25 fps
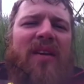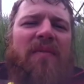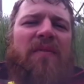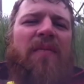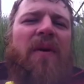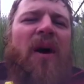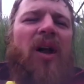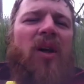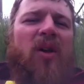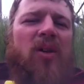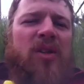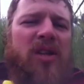
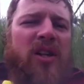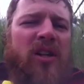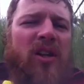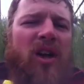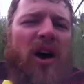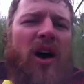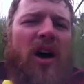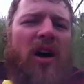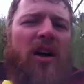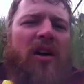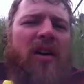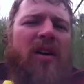follows
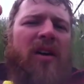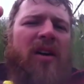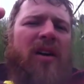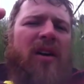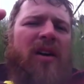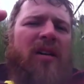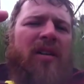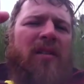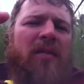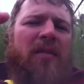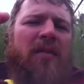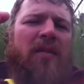along
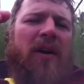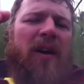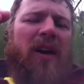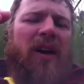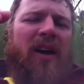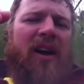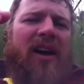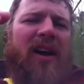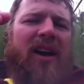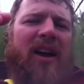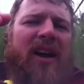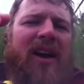
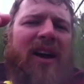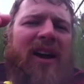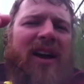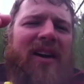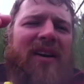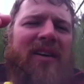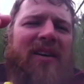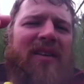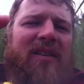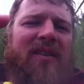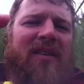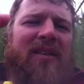
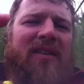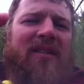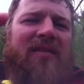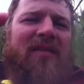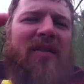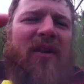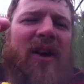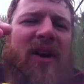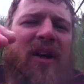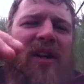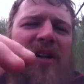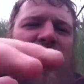
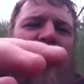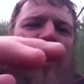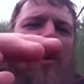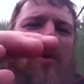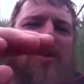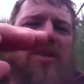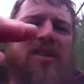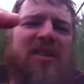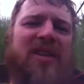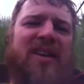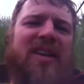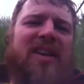very
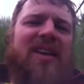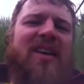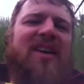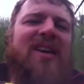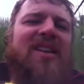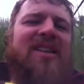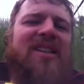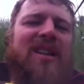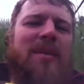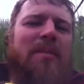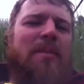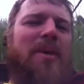closely
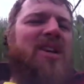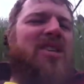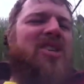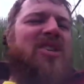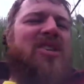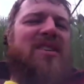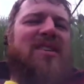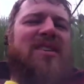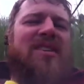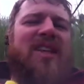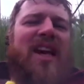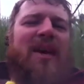to the
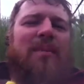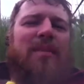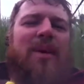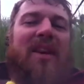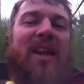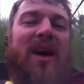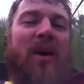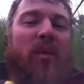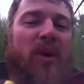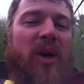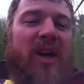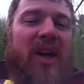mission
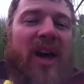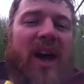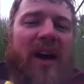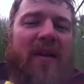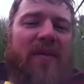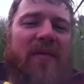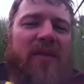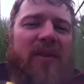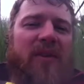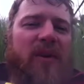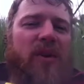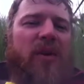statement that we
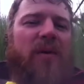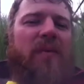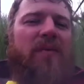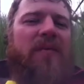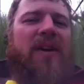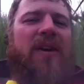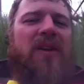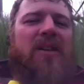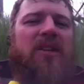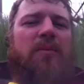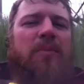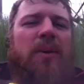have for the
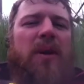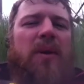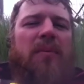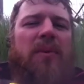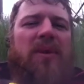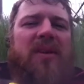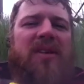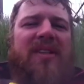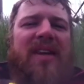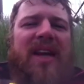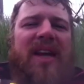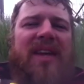Rufiji
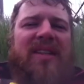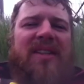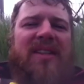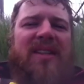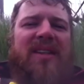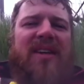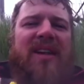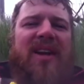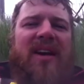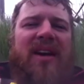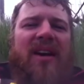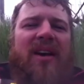people in
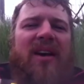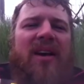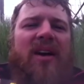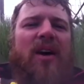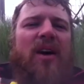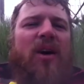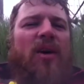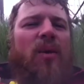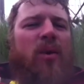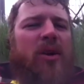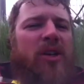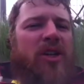Tanzania,
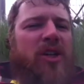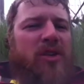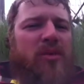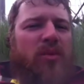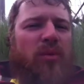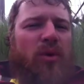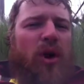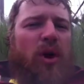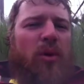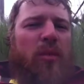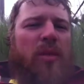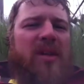which
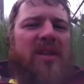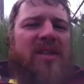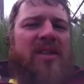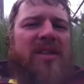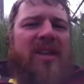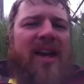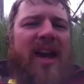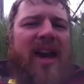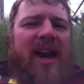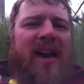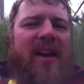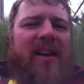is Romans
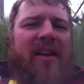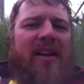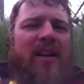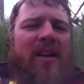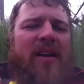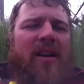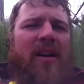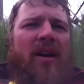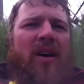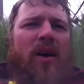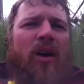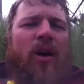
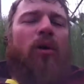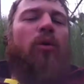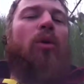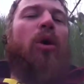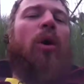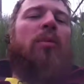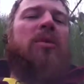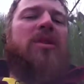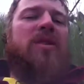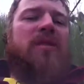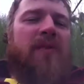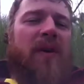
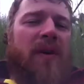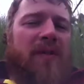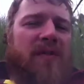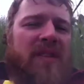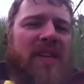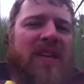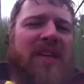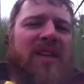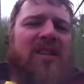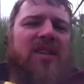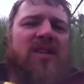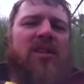
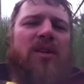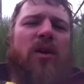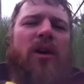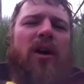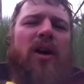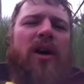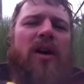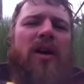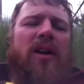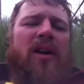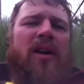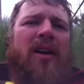15,
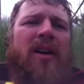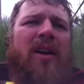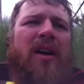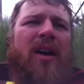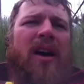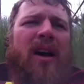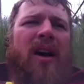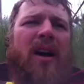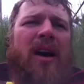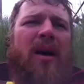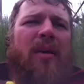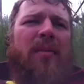
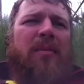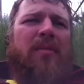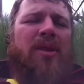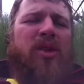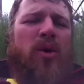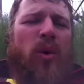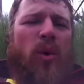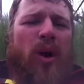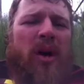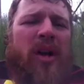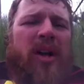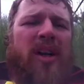
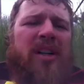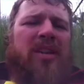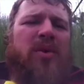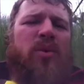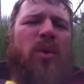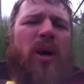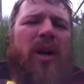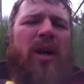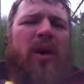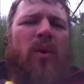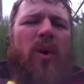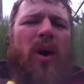20 to
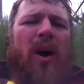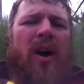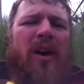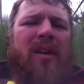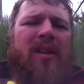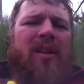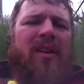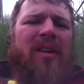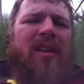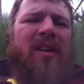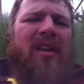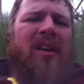
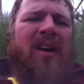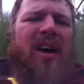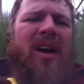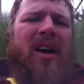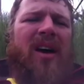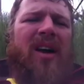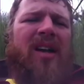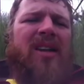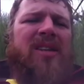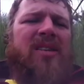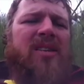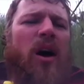21.
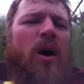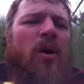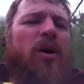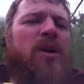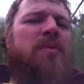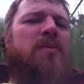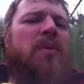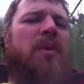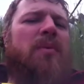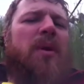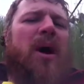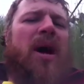It has
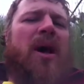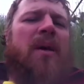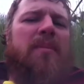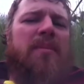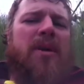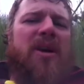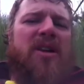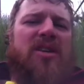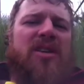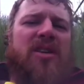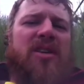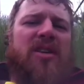always been my
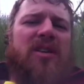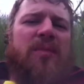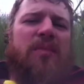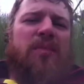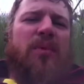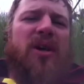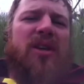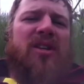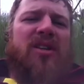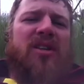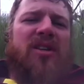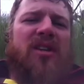ambition to
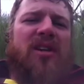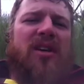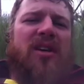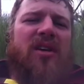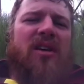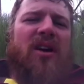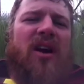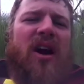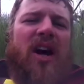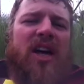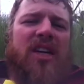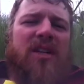preach the
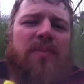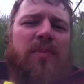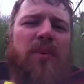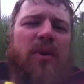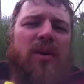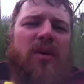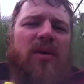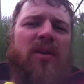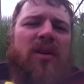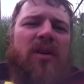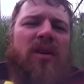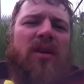
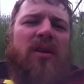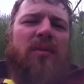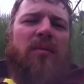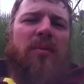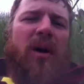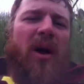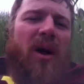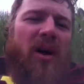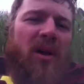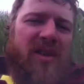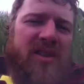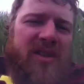gospel,
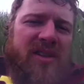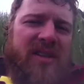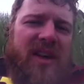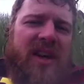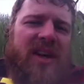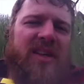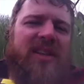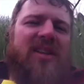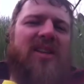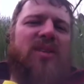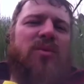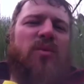Paul is
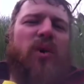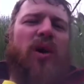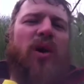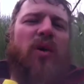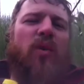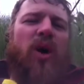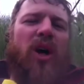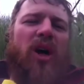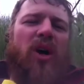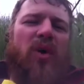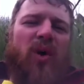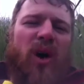saying this,
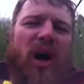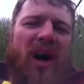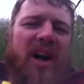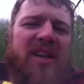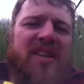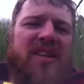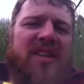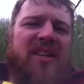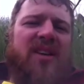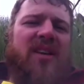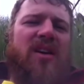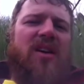where
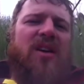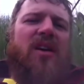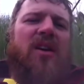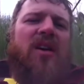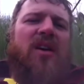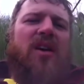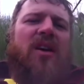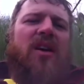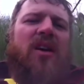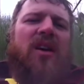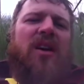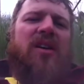Christ
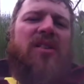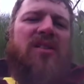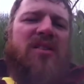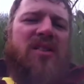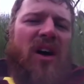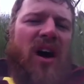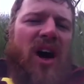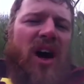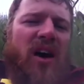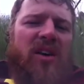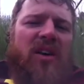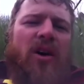is
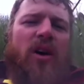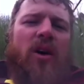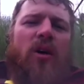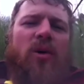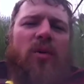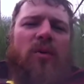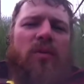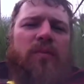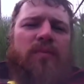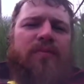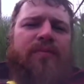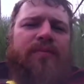not
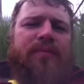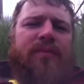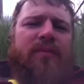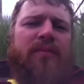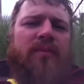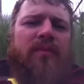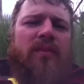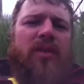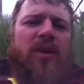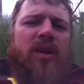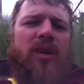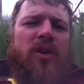known,
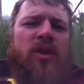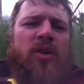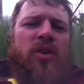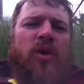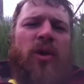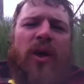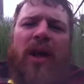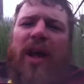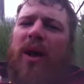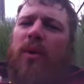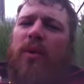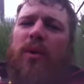
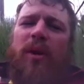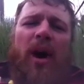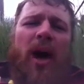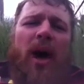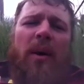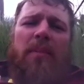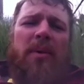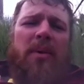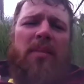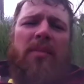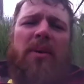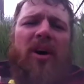so that I would
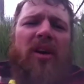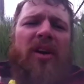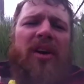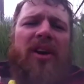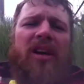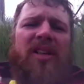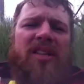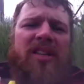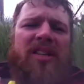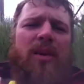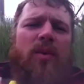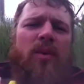not be
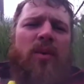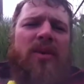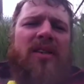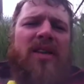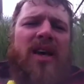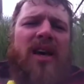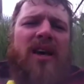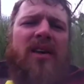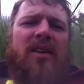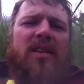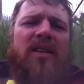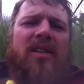building on
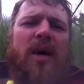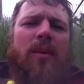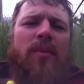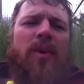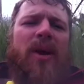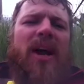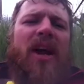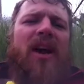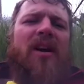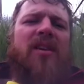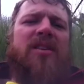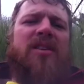
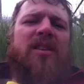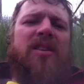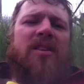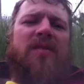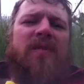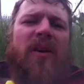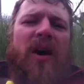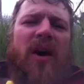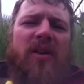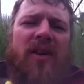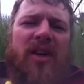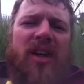someone
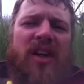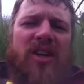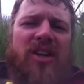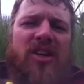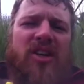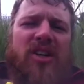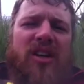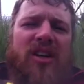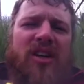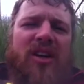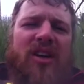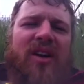else's
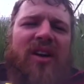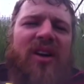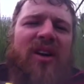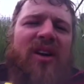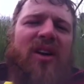foundation.